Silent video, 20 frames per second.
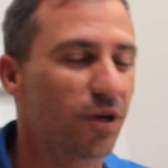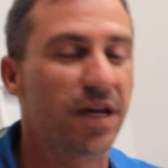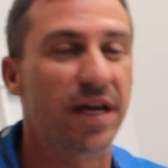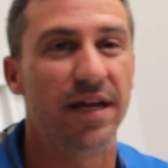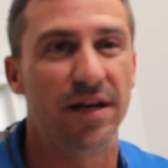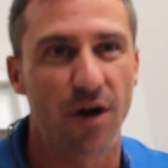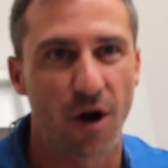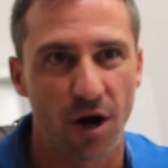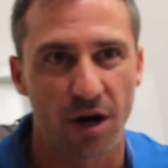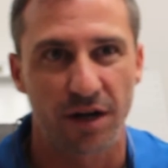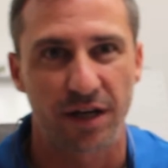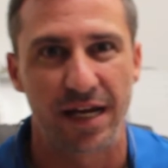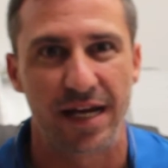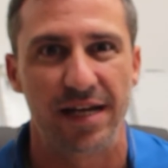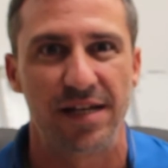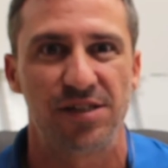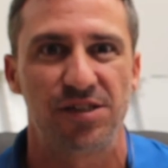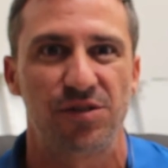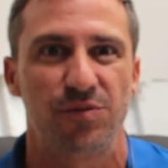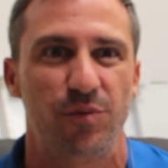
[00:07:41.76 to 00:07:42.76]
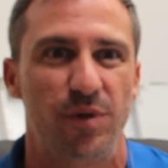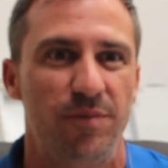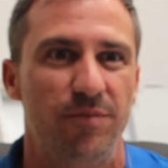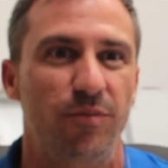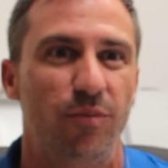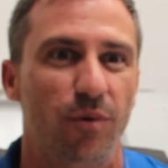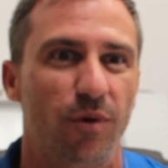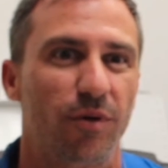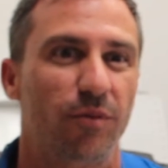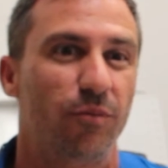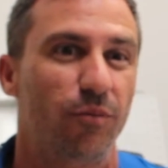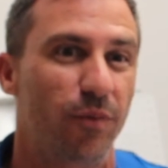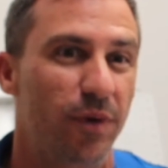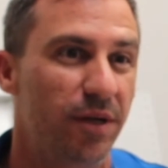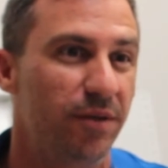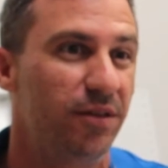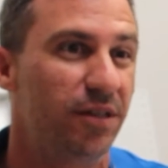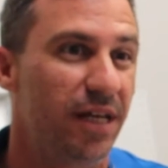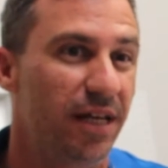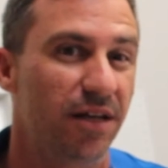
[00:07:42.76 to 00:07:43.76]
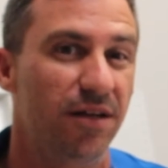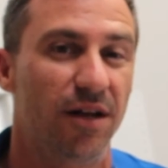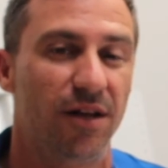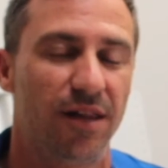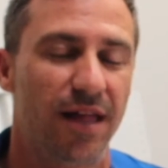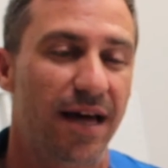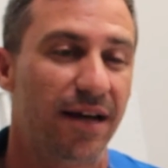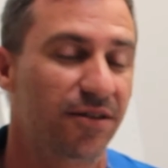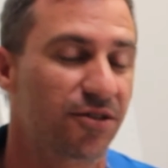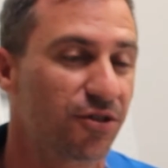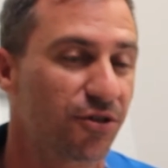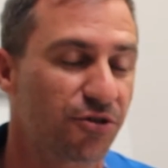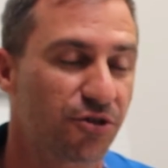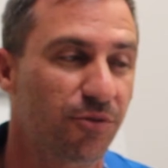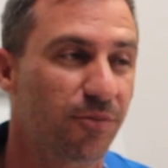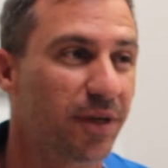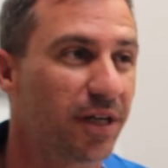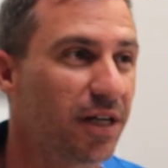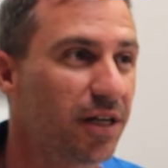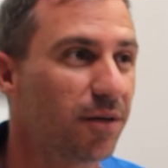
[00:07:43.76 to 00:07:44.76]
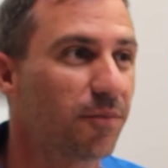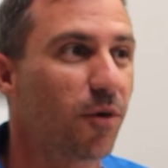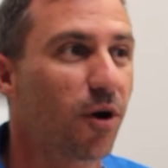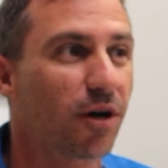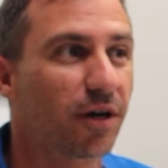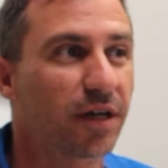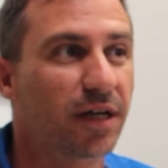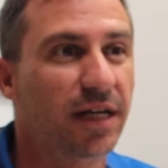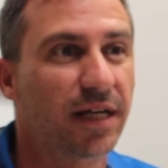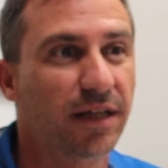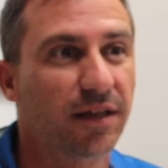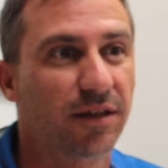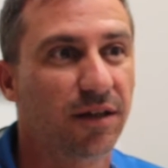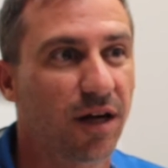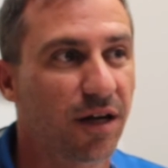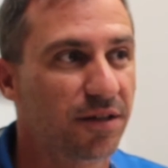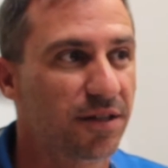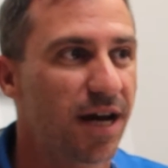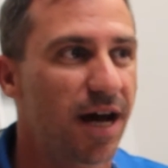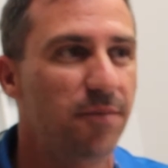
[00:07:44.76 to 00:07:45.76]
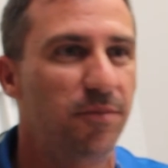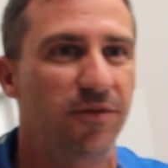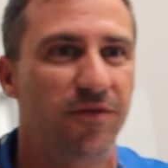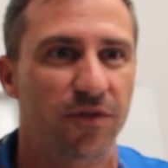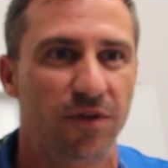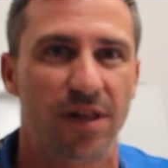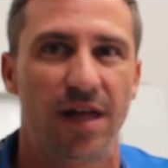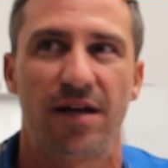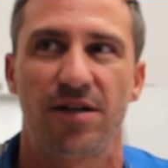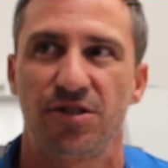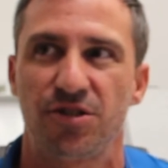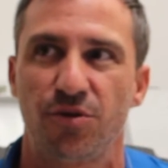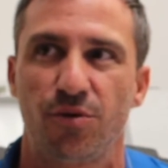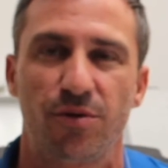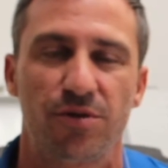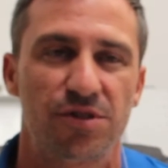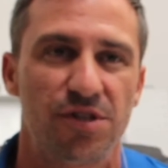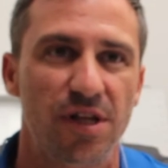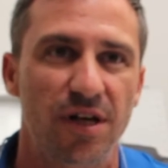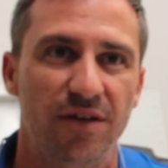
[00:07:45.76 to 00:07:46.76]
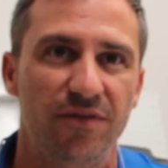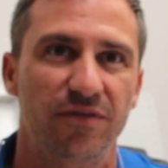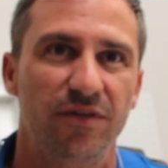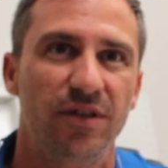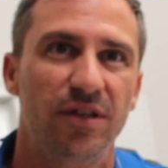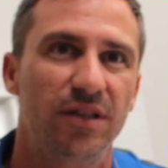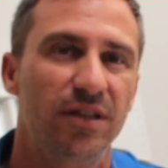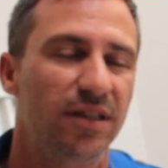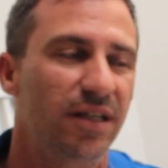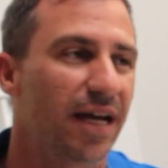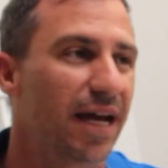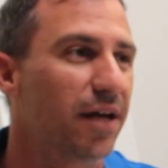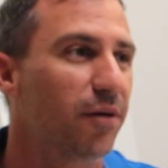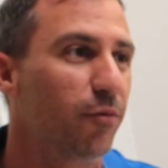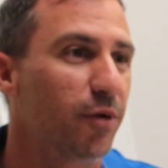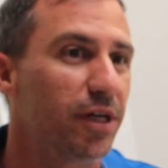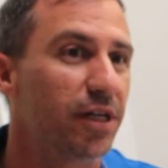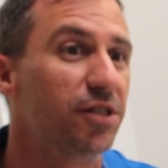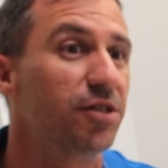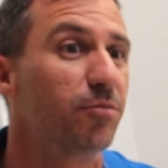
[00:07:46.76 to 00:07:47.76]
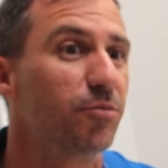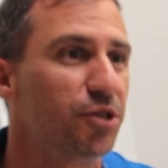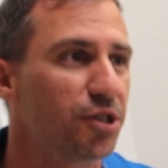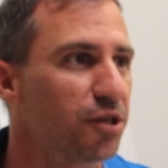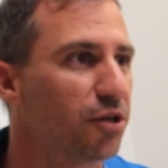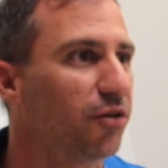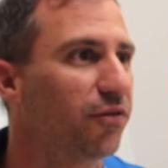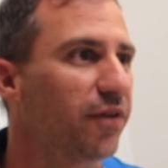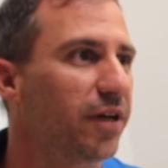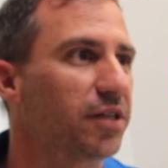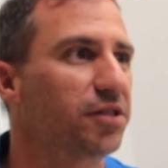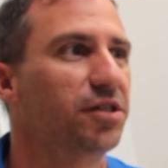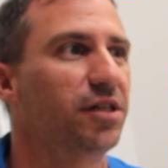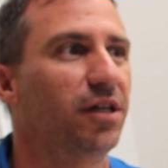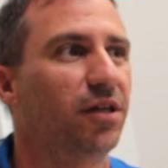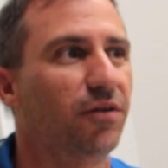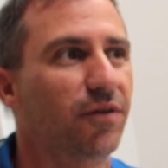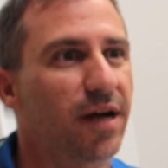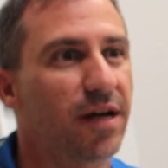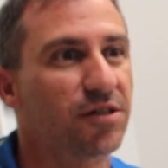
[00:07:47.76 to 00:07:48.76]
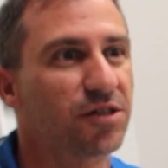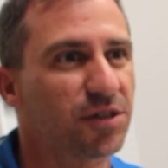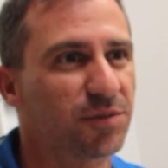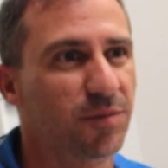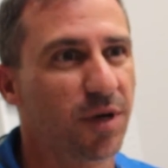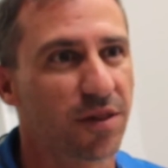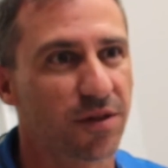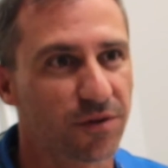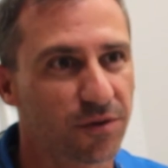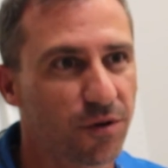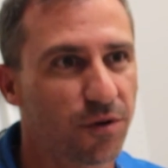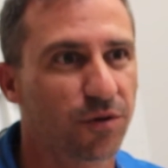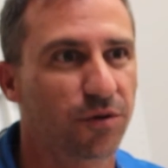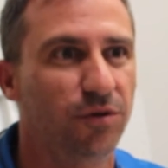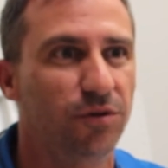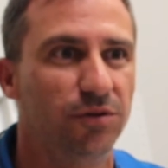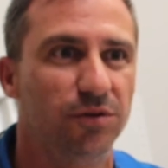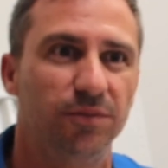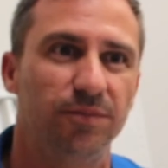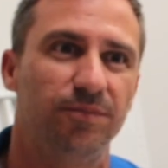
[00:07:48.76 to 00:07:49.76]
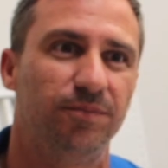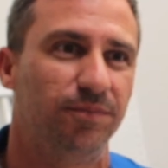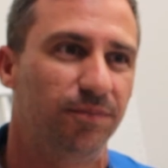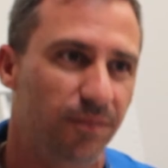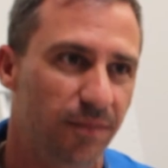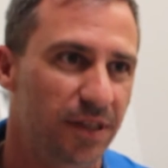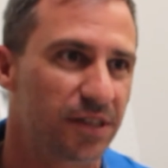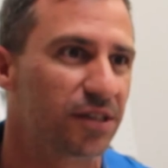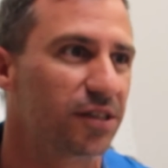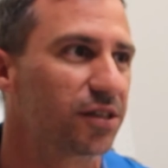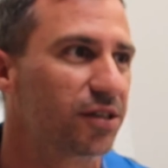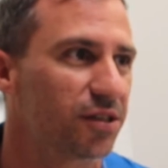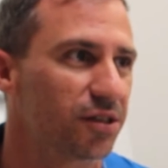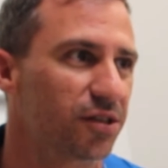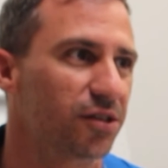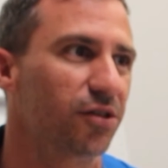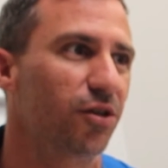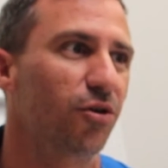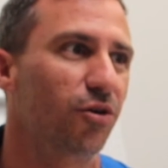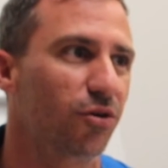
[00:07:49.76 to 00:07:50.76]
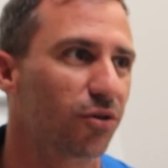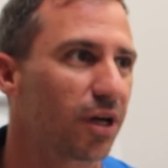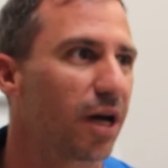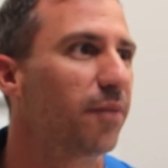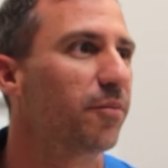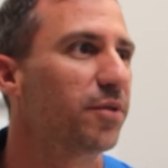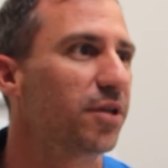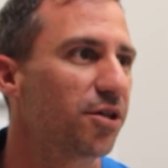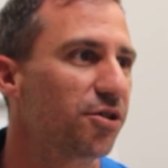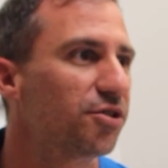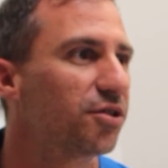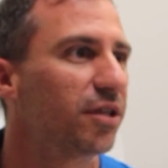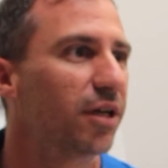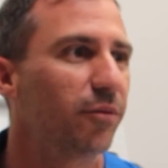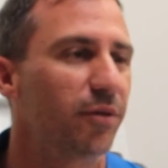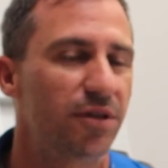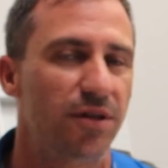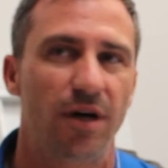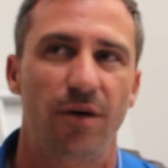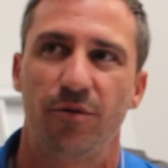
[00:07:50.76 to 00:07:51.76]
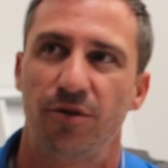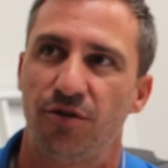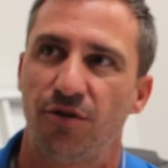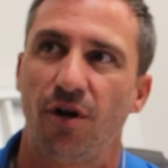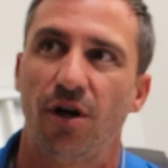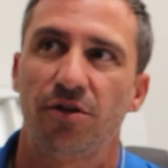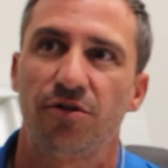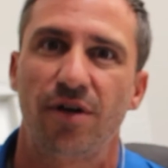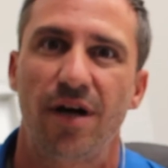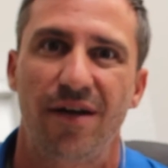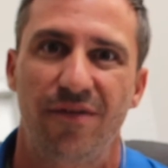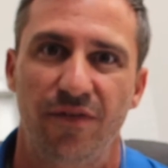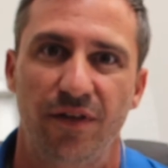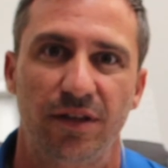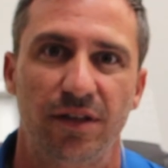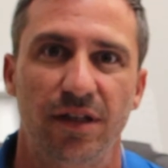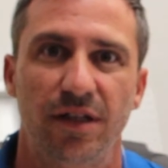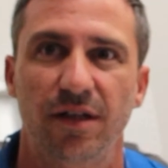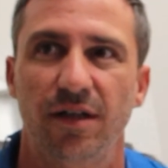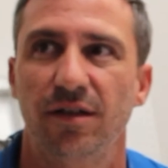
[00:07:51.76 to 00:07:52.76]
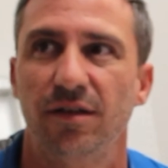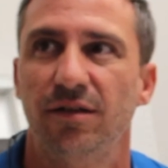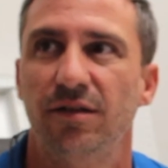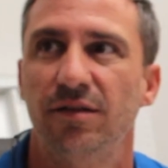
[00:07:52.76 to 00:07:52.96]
In our case, we did a lot of social media marketing on top of a lot of store stuff, and we did some geofencing around some other local businesses and local competition that we thought would draw traffic to here.